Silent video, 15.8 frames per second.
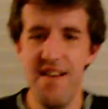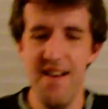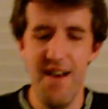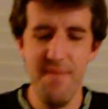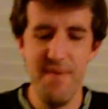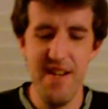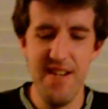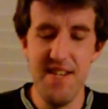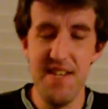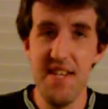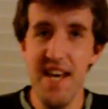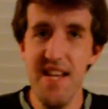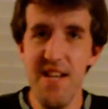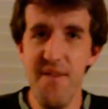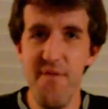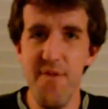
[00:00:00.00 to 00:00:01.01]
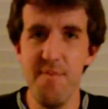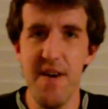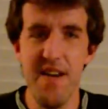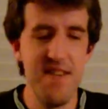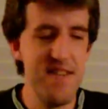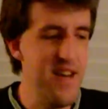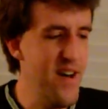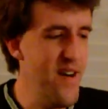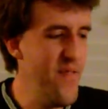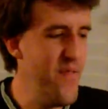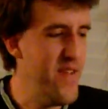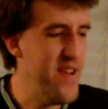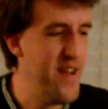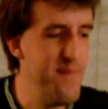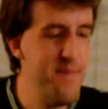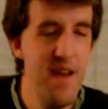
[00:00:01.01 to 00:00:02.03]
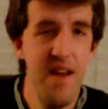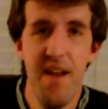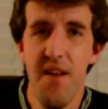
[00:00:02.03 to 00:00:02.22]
I mean, I designed it for myself, and I'm